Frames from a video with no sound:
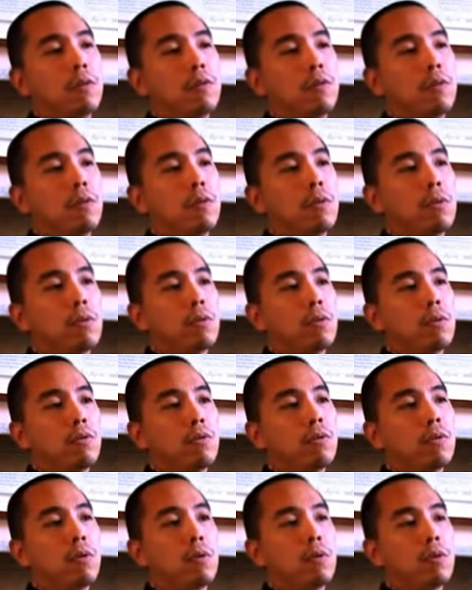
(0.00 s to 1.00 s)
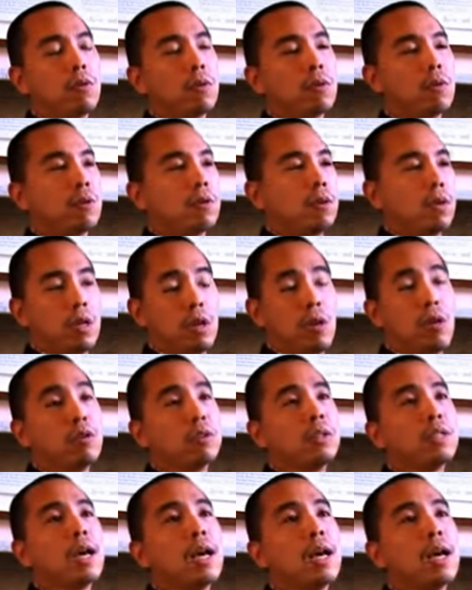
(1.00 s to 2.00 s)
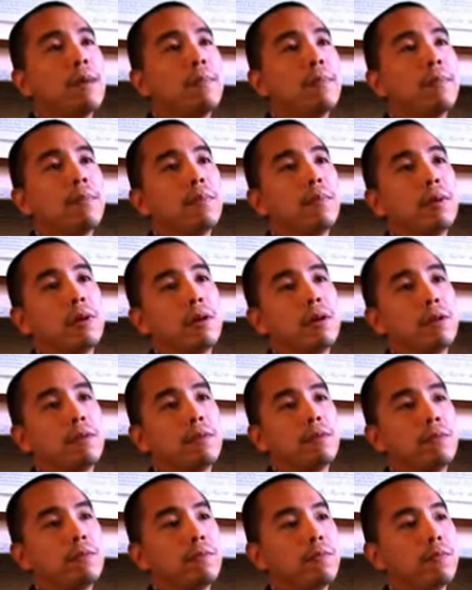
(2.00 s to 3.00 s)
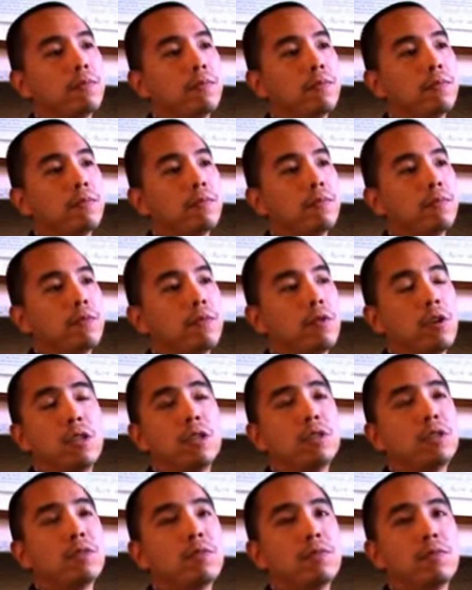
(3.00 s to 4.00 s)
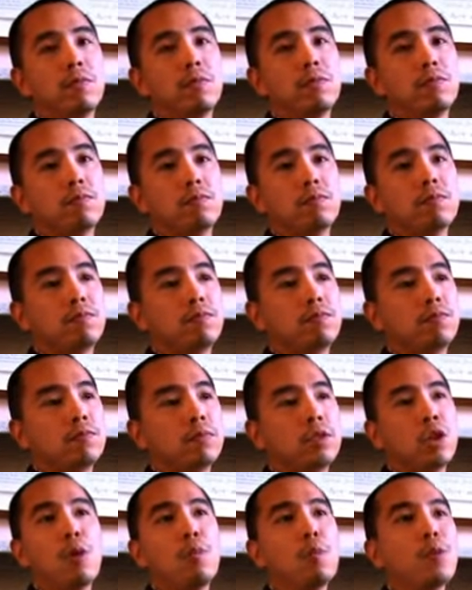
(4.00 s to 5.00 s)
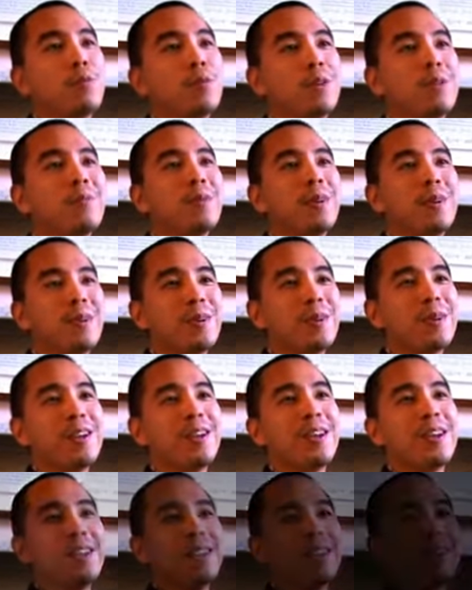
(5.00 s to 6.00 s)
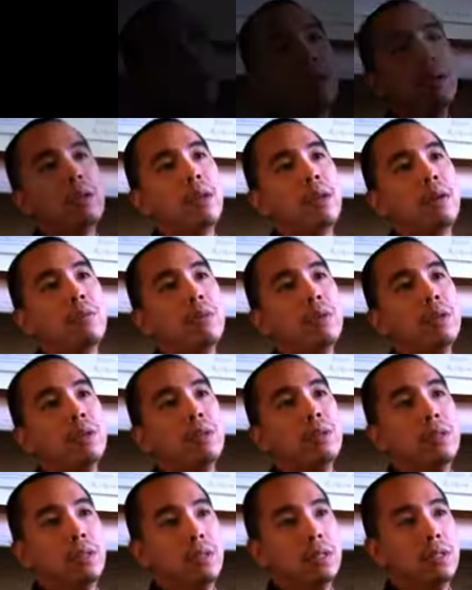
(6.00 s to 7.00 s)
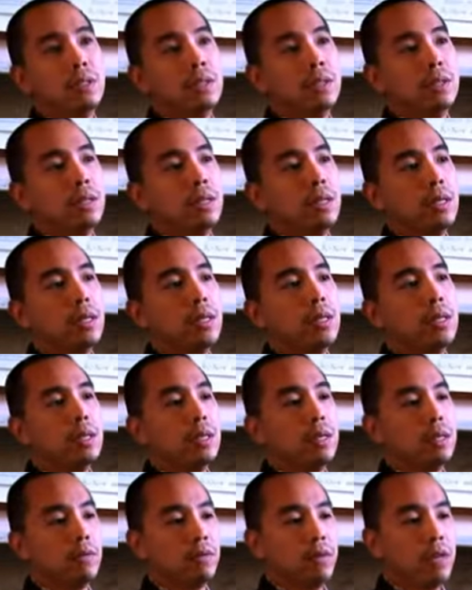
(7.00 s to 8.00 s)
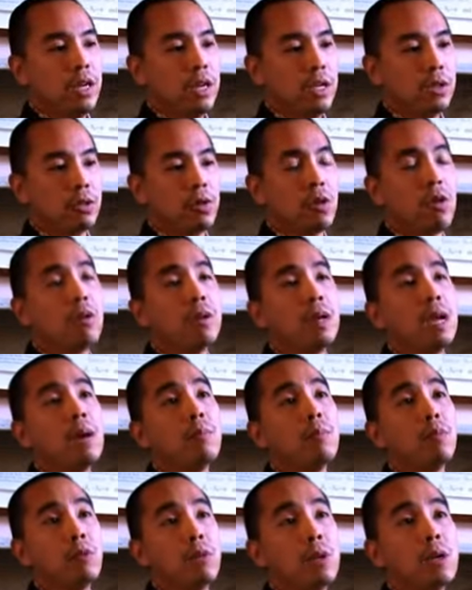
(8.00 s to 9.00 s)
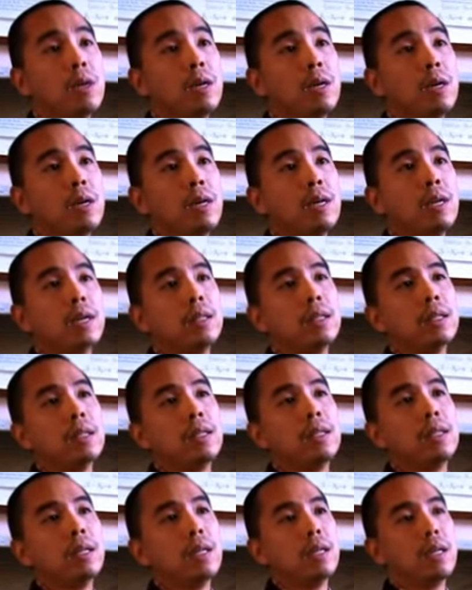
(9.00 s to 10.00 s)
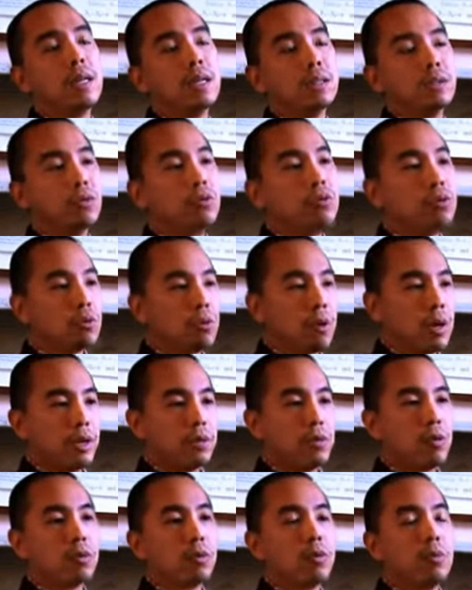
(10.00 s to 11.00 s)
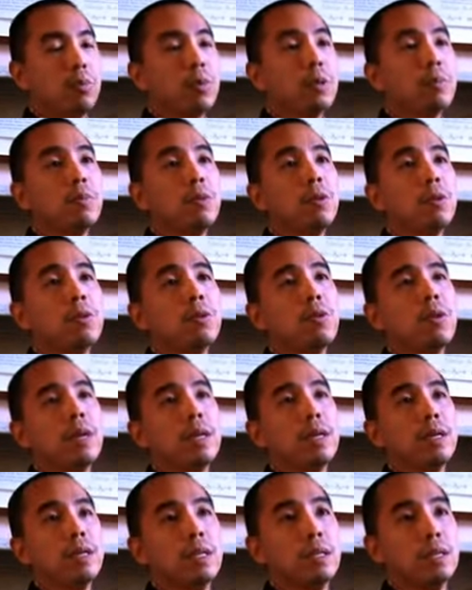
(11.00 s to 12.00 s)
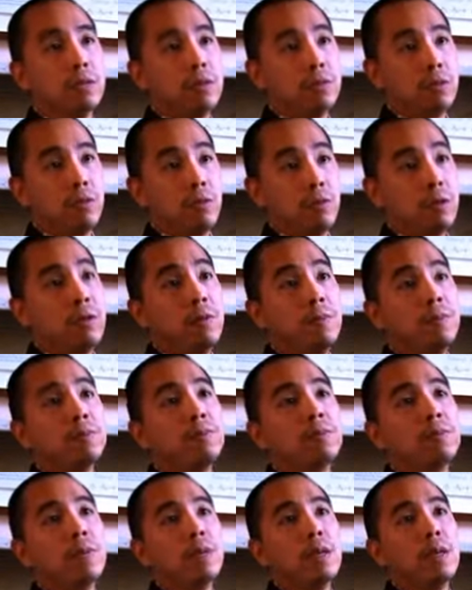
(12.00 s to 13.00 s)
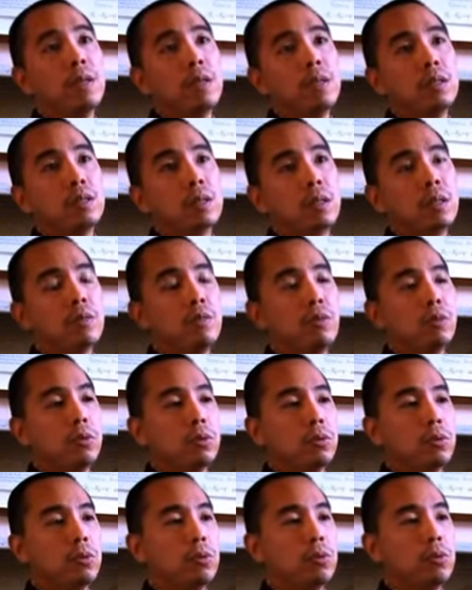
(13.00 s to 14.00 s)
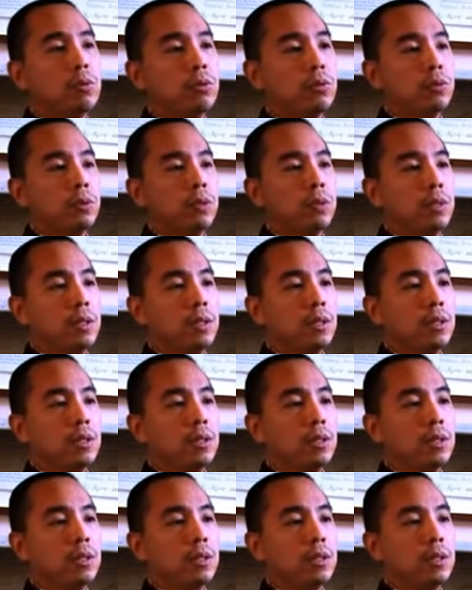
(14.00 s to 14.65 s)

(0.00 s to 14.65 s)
for a long time of voice of normal people. I reached this village called Nabua, and as usual I talk to people and film, take photos,